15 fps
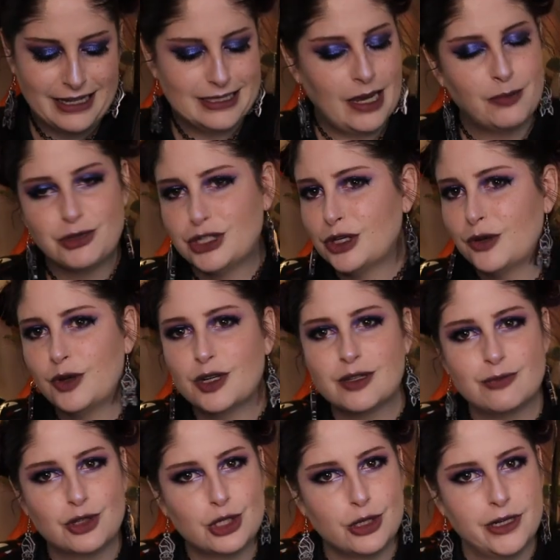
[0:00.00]
So I'm sure there's
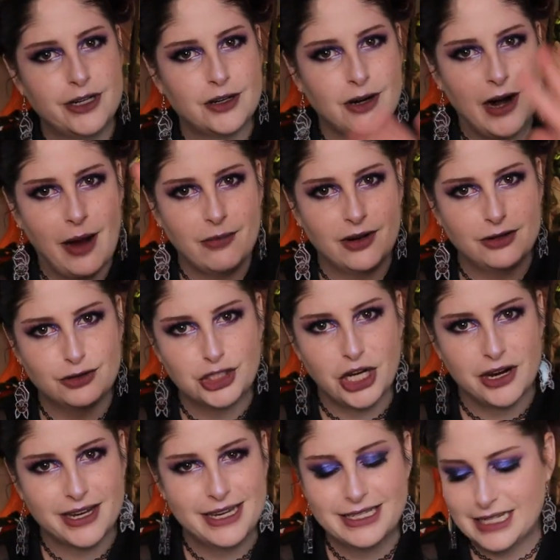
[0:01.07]
some true crime
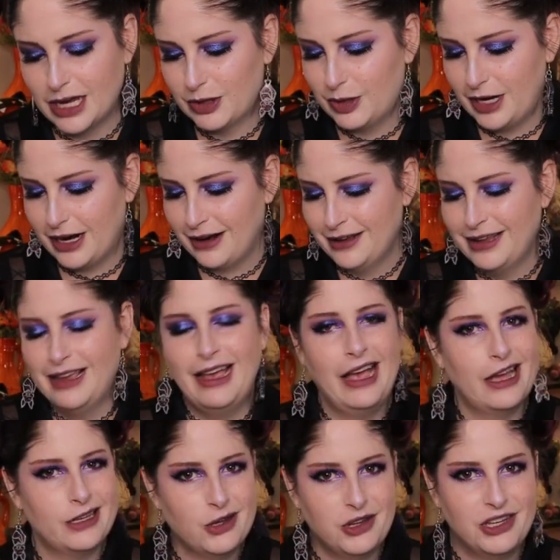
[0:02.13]
junkies out there.
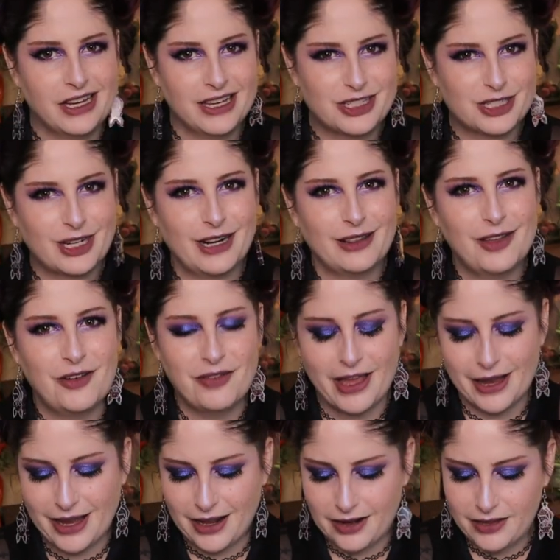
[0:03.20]
I know you guys are going to love
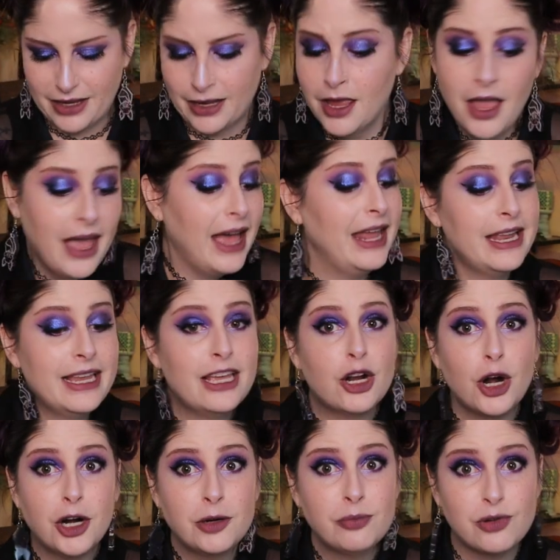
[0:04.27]
that kind of thing. And again,
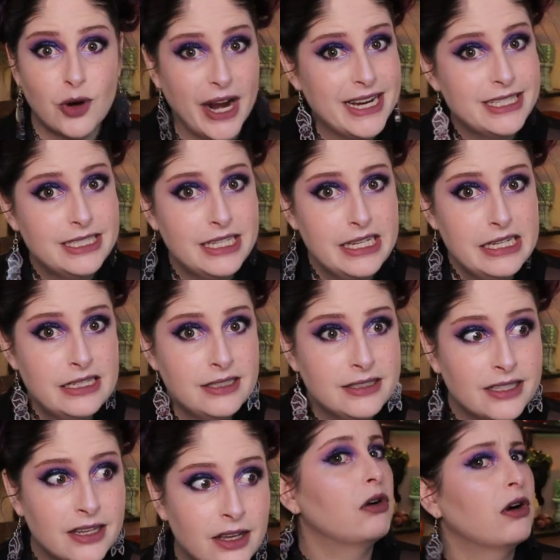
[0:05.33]
her
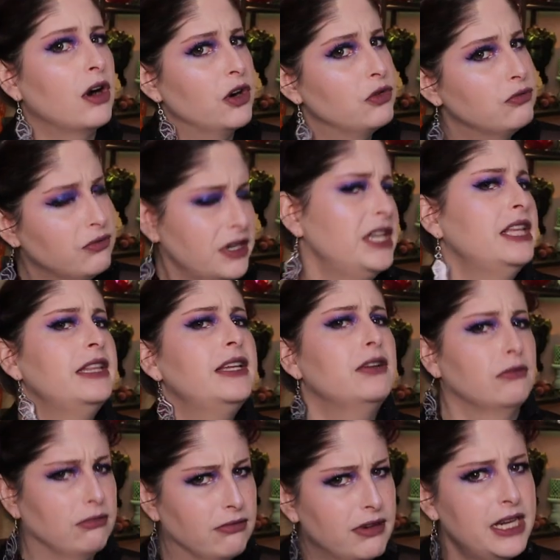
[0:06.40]
prices are
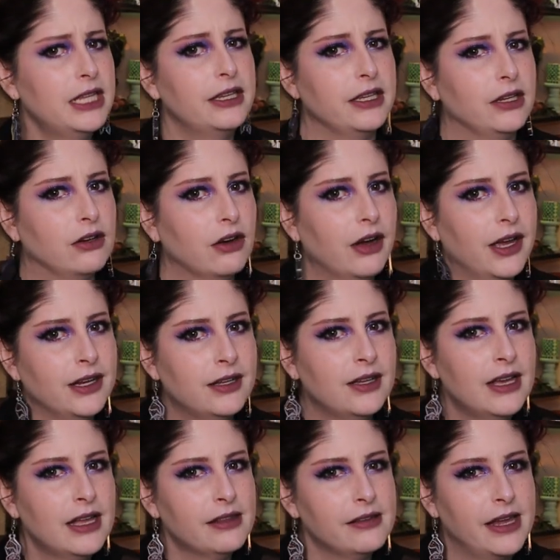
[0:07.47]
really, really good.
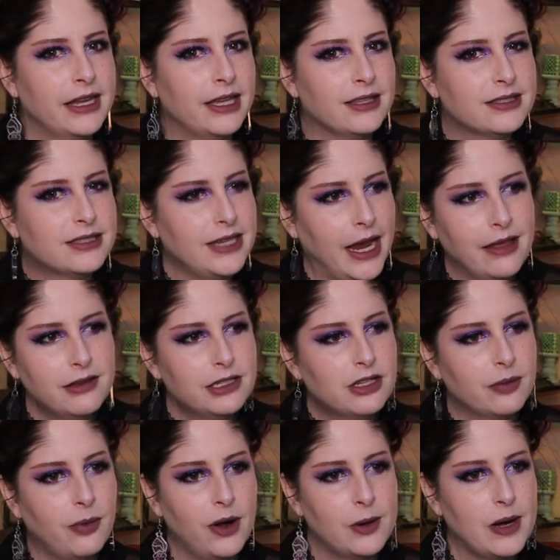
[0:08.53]
Like, insanely,
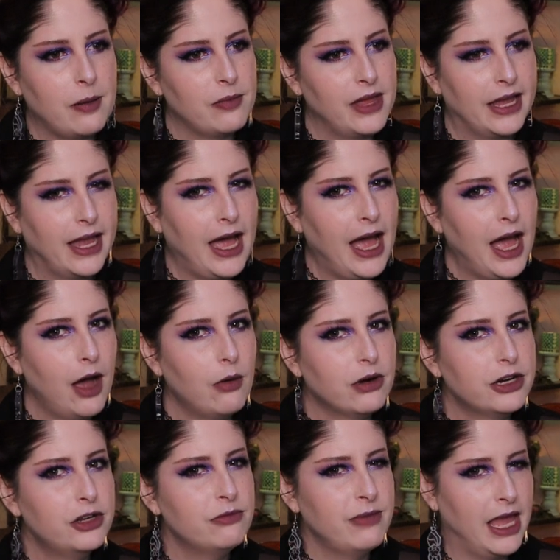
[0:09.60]
to the point where I'm like, how
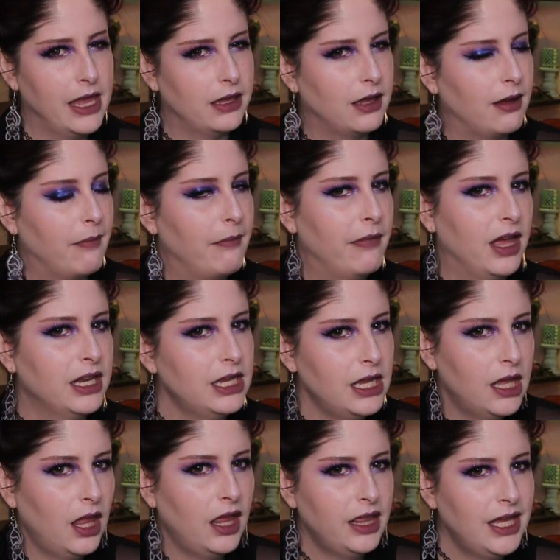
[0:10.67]
are you making
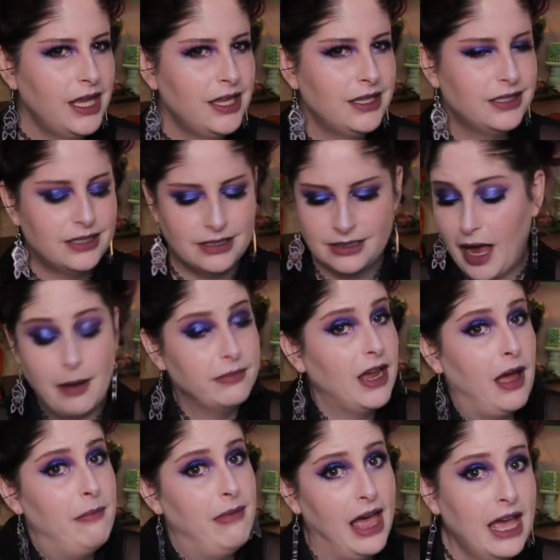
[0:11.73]
money on this? I'm
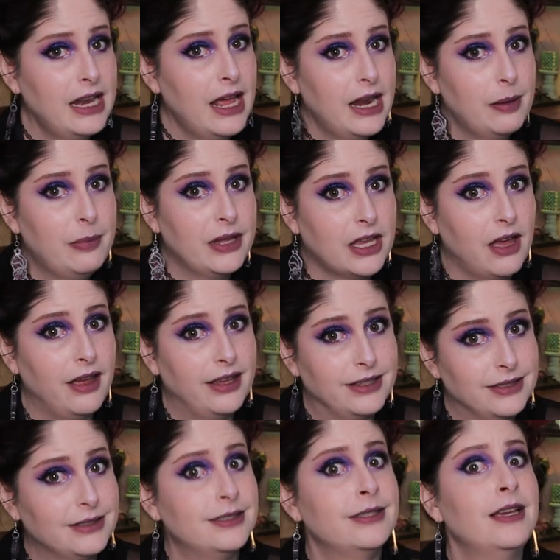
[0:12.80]
not mad at it
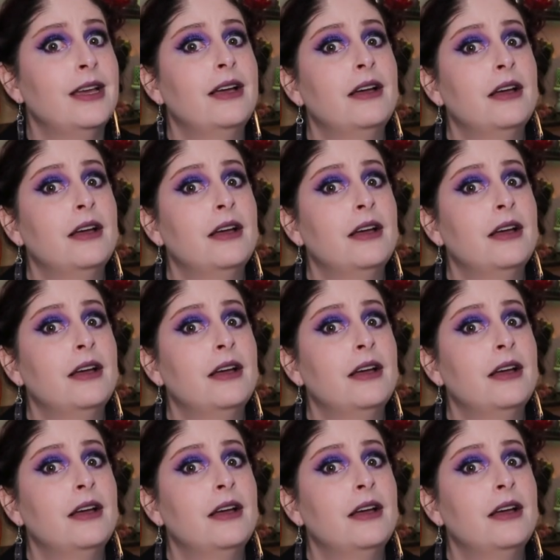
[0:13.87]
because,